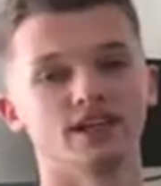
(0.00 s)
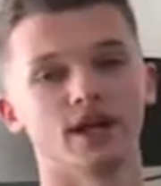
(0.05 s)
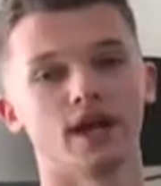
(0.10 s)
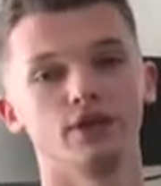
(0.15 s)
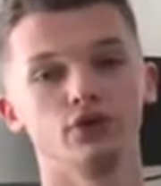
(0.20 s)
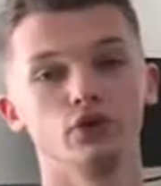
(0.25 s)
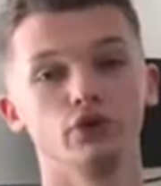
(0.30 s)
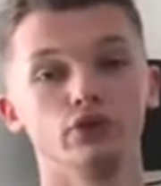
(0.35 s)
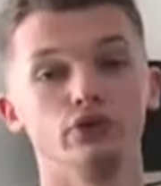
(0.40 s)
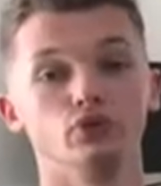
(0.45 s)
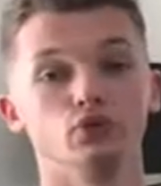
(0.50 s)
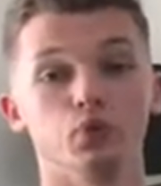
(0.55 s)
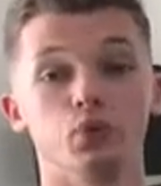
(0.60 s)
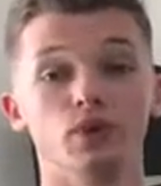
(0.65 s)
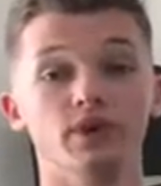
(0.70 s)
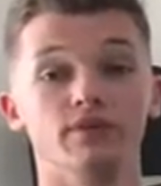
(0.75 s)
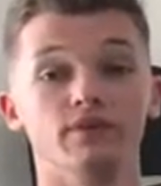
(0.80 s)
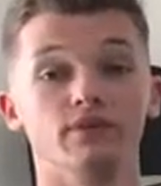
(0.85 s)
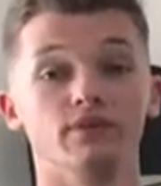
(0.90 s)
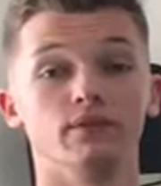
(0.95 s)
did I use
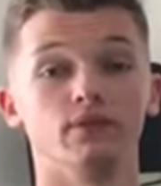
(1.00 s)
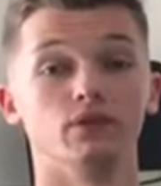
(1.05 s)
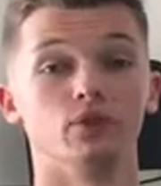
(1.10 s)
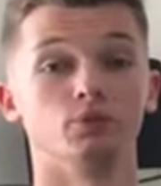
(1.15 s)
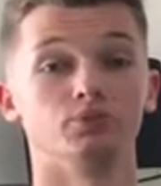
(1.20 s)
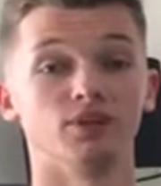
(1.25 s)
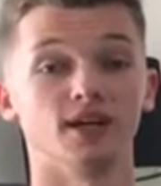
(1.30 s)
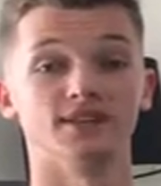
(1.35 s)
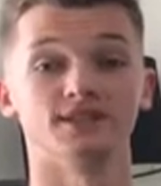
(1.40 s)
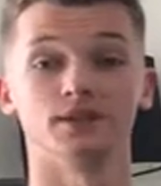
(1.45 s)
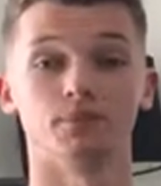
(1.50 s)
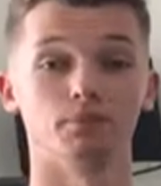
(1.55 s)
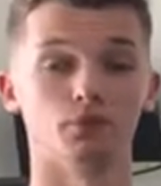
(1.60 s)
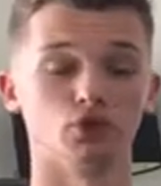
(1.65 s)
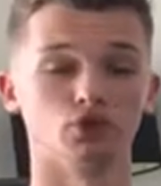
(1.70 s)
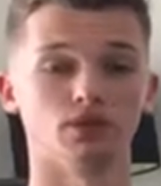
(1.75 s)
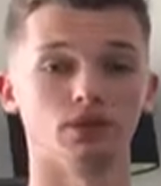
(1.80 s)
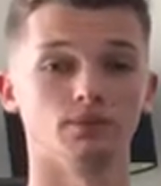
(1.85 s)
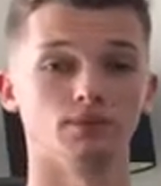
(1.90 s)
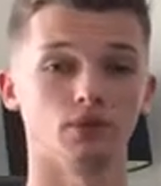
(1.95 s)
with the Preston
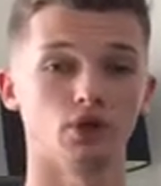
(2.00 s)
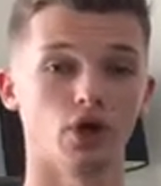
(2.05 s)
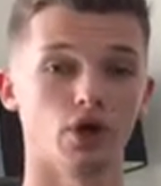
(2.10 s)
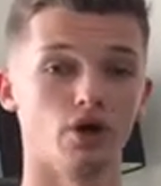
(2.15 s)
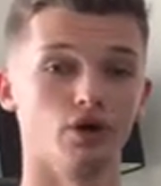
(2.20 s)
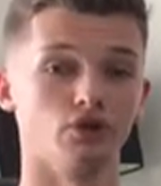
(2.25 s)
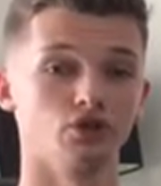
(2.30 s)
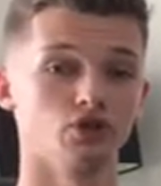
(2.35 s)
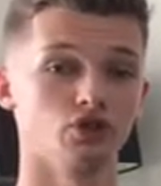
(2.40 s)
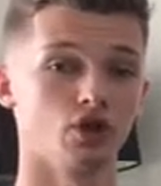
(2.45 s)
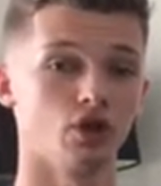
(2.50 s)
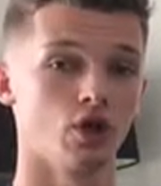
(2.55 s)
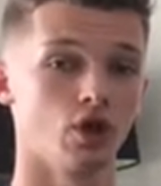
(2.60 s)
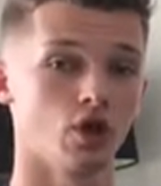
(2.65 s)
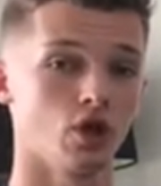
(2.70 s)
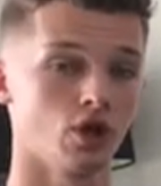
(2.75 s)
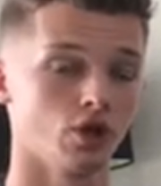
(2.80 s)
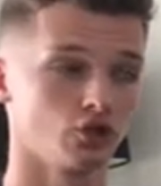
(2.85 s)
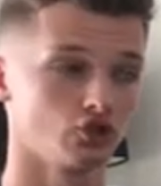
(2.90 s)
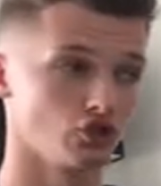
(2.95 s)
Muslim girls?
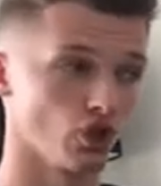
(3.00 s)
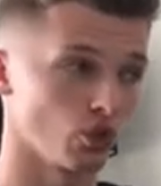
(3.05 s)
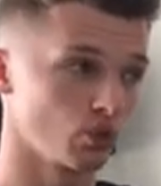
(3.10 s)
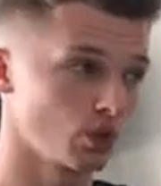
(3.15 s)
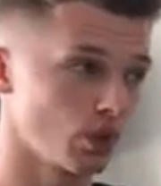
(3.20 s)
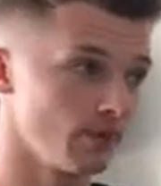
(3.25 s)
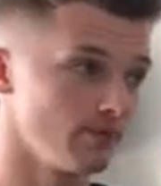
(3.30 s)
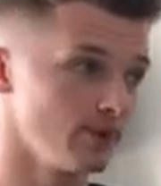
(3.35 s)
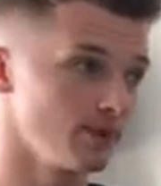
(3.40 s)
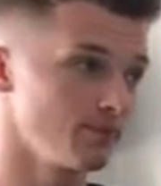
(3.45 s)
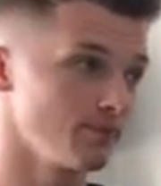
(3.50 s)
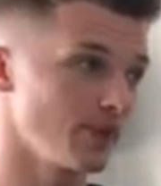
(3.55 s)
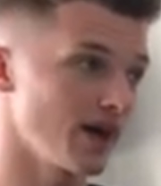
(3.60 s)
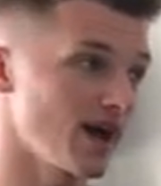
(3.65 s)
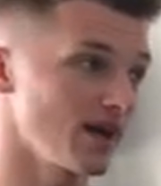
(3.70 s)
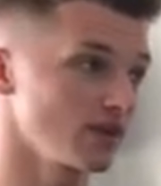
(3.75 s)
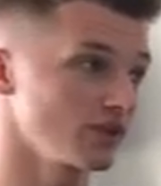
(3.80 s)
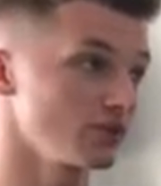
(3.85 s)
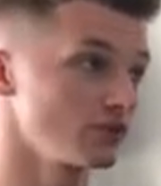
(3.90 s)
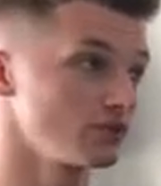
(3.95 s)
So coming
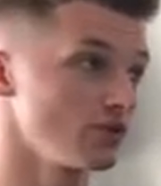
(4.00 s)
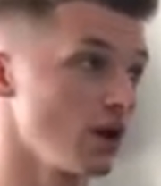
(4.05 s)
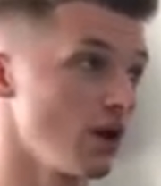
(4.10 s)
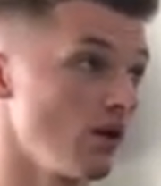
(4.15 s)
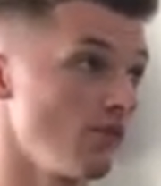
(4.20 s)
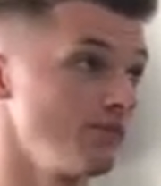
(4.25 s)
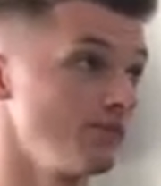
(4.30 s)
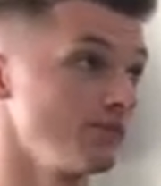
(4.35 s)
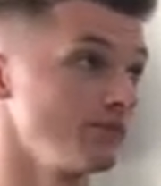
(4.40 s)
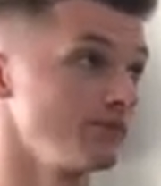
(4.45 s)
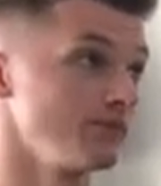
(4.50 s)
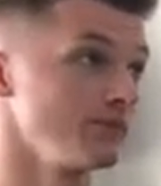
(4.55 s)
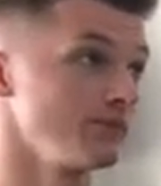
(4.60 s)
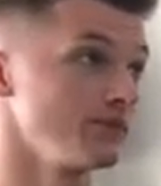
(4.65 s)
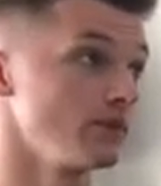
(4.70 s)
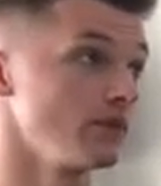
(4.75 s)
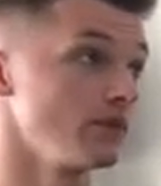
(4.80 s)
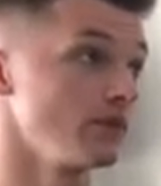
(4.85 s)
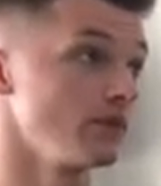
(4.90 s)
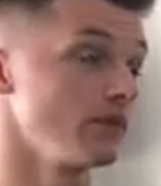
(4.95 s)
back from
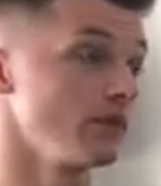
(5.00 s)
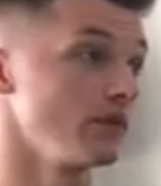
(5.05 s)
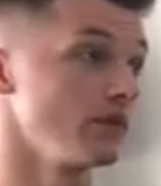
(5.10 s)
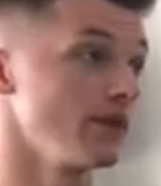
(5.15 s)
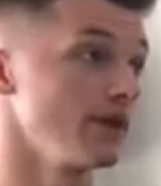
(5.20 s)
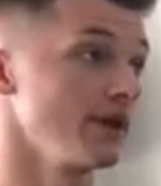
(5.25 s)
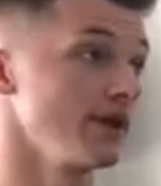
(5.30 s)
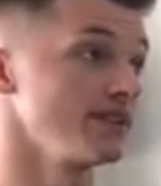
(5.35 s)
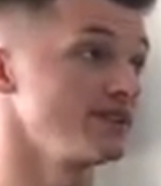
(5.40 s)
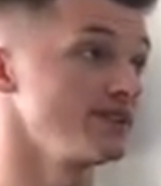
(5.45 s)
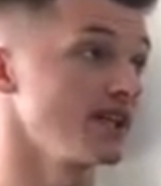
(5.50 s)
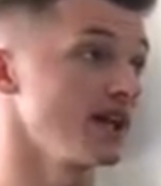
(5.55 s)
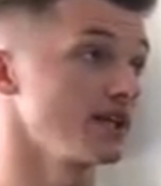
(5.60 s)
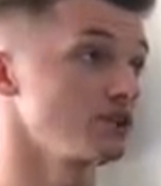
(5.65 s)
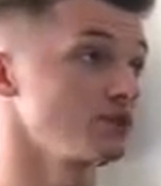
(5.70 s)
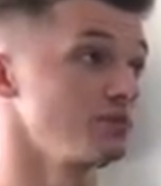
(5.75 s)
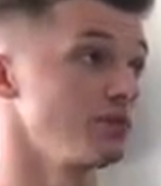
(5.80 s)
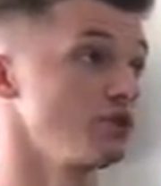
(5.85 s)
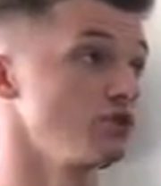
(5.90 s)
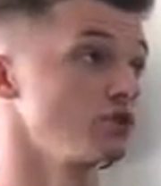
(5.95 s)

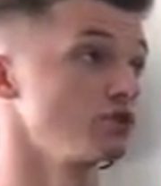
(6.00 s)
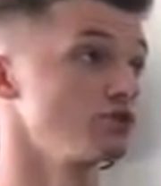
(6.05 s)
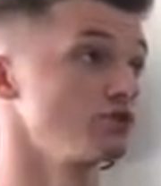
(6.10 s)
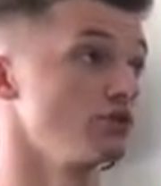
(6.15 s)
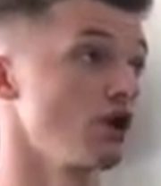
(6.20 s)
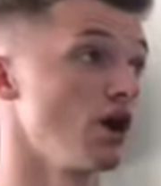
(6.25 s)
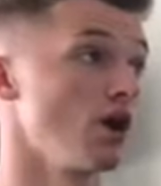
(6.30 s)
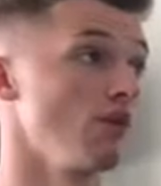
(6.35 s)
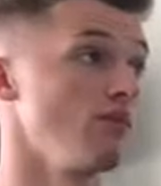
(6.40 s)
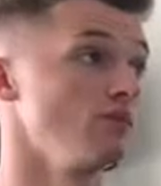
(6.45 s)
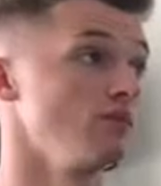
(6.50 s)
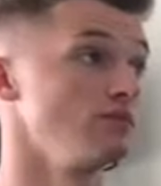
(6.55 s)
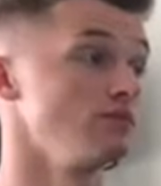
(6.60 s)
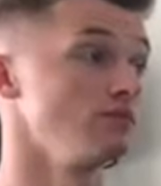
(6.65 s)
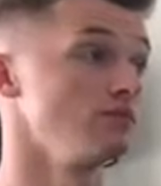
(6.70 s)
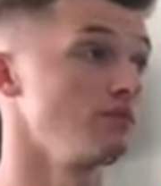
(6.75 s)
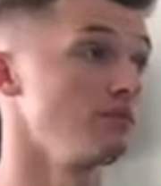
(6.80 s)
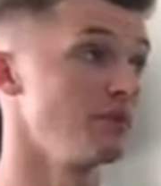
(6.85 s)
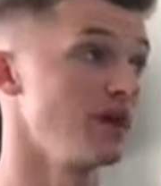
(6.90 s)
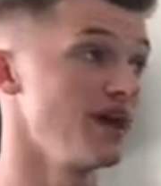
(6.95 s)
assessments from
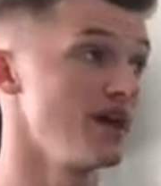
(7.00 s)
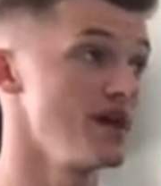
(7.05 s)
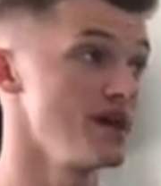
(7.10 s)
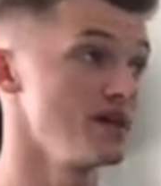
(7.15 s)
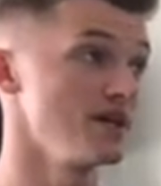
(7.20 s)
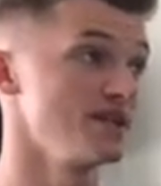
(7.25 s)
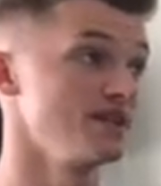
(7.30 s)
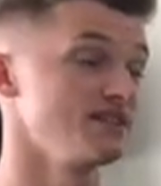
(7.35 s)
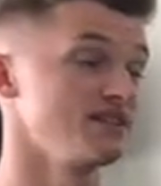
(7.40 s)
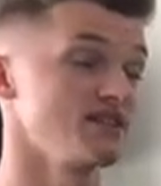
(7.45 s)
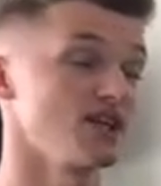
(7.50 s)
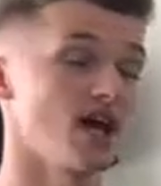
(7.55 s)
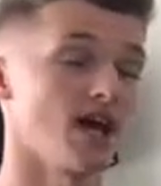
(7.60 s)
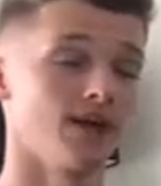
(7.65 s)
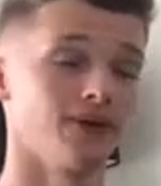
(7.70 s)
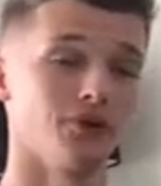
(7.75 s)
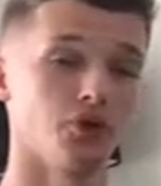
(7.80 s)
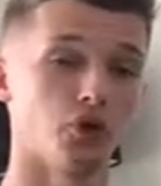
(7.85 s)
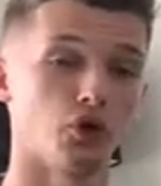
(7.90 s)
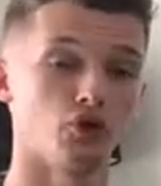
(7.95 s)
peers
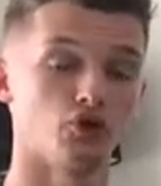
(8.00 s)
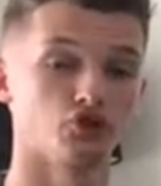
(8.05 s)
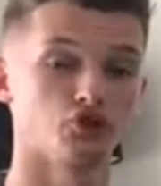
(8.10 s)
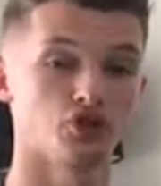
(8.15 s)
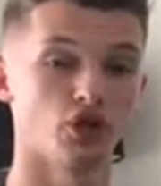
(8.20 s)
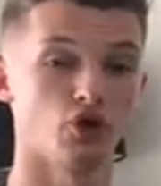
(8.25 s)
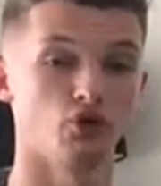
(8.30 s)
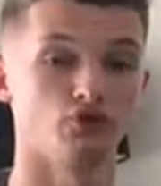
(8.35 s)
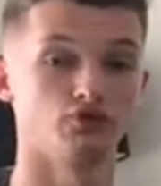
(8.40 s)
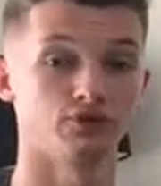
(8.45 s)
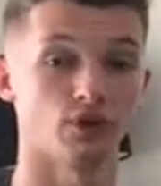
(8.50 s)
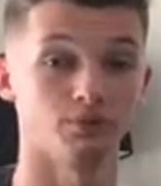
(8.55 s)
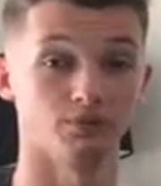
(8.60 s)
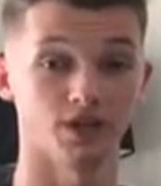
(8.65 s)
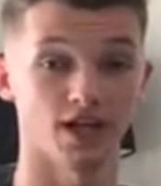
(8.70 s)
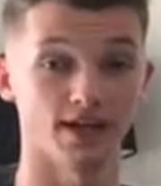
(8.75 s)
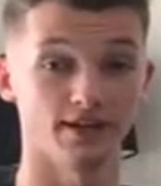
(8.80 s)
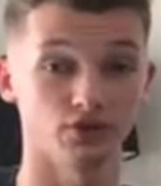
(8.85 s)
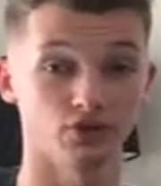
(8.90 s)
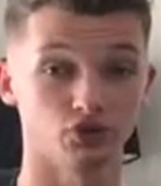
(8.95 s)
and also from
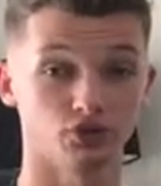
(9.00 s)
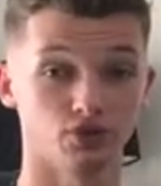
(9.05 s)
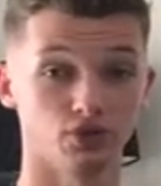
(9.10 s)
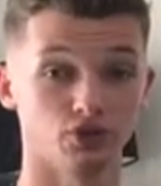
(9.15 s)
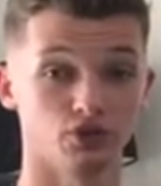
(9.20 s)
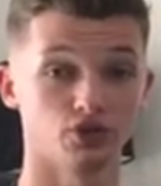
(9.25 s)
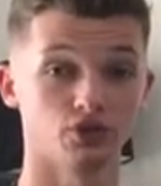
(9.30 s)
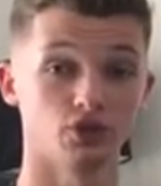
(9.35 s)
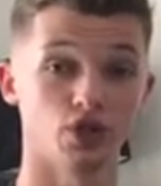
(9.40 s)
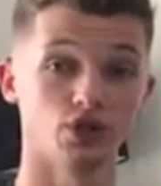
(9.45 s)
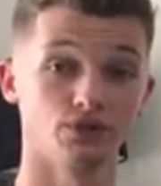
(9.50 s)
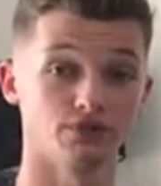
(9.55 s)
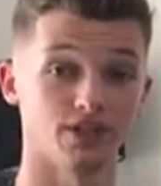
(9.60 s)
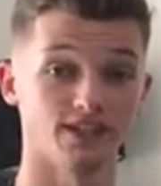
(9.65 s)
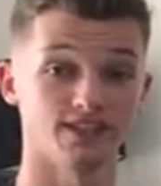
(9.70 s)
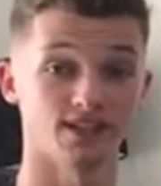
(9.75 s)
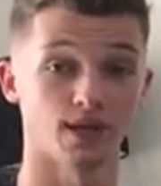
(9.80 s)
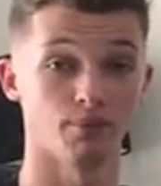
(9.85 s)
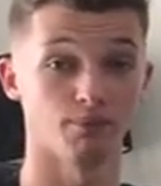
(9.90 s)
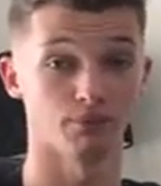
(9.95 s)
lecturers, for
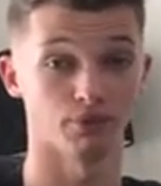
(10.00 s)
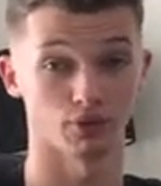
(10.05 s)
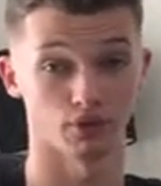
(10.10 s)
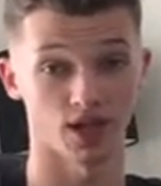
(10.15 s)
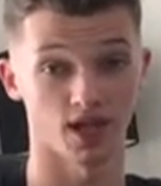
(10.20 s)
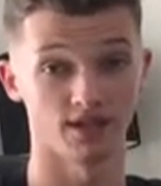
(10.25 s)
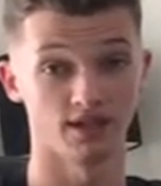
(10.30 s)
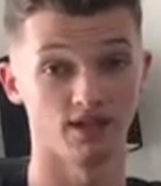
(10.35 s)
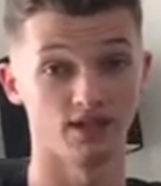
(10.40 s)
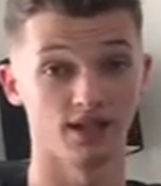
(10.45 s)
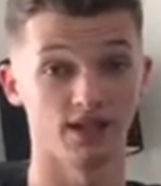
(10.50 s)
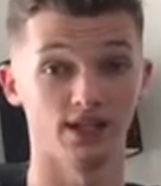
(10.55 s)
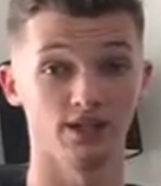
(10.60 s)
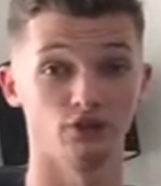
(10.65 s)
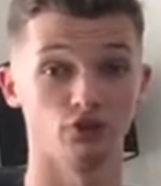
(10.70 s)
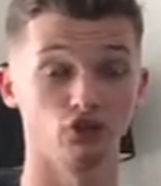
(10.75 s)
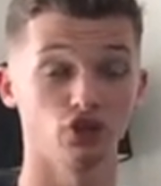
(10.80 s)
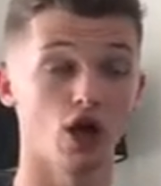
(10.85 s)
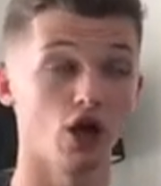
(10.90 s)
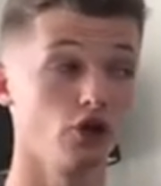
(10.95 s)
example Andy
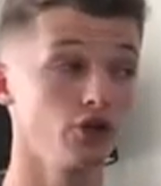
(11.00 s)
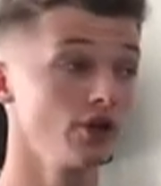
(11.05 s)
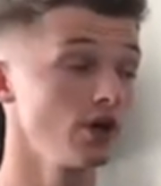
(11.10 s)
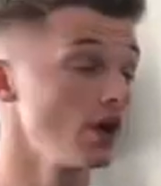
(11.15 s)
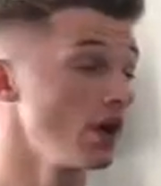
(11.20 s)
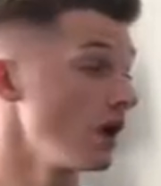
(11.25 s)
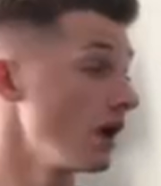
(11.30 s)
and John,